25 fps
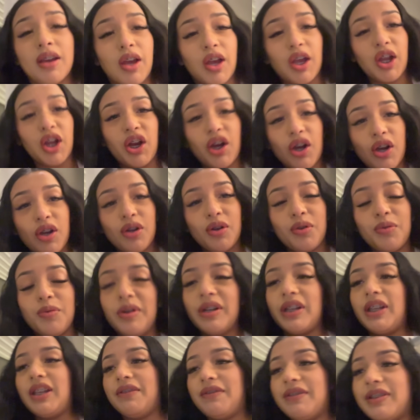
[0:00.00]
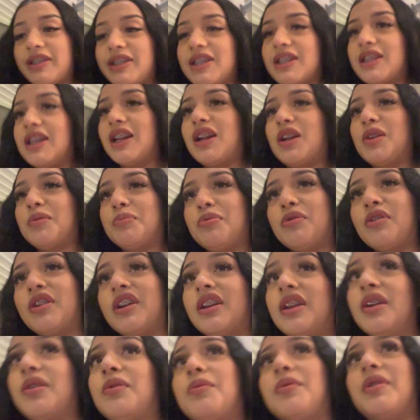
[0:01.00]
Girl, we're leaving to the airport in
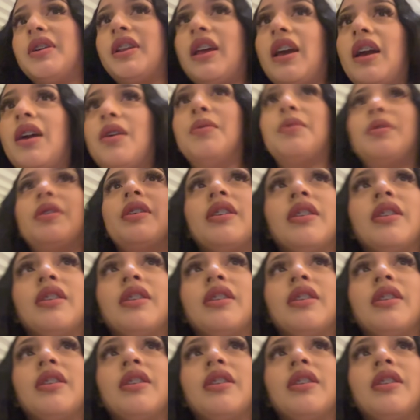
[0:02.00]
1 hour.